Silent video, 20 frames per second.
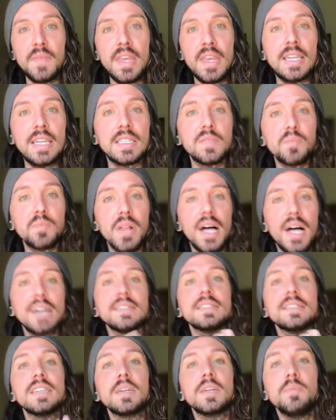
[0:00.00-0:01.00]
it's
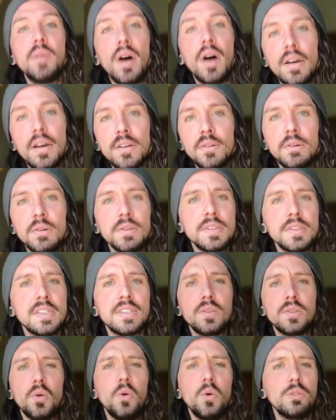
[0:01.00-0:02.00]
plastic bottles,
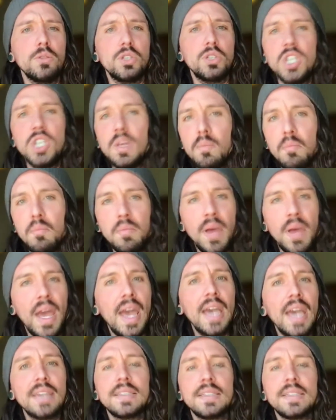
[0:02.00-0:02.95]
it's old chip bags,